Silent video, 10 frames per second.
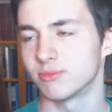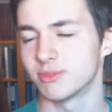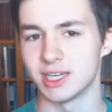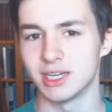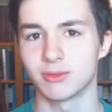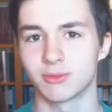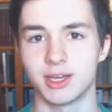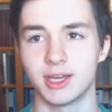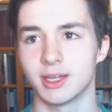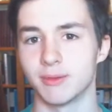see and
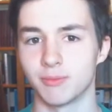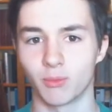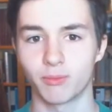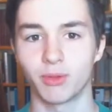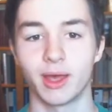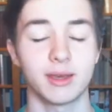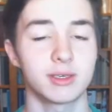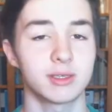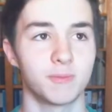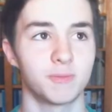read and play
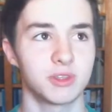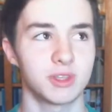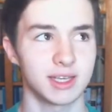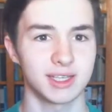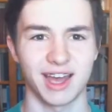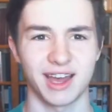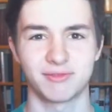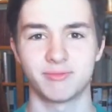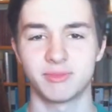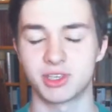some things that
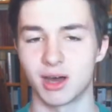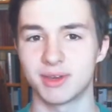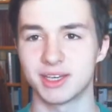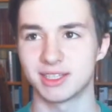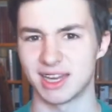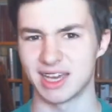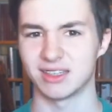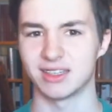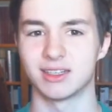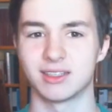have zombies and
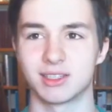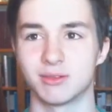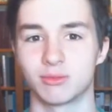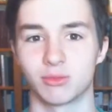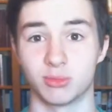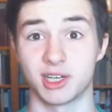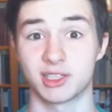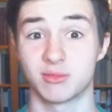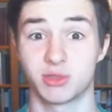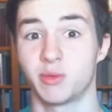aliens and
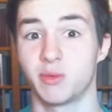robots and